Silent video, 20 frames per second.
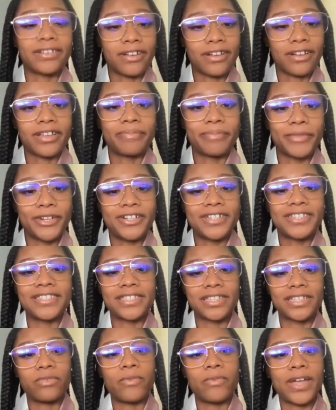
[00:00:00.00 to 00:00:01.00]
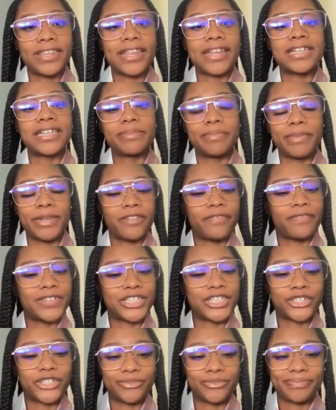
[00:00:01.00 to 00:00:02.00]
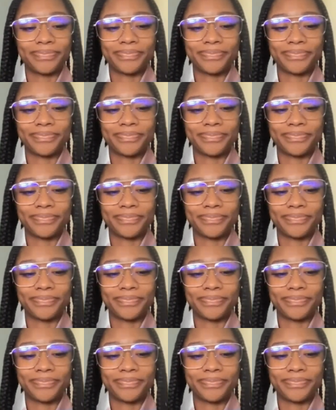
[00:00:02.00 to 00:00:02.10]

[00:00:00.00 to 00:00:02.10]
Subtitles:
communities in a way that is beneficial?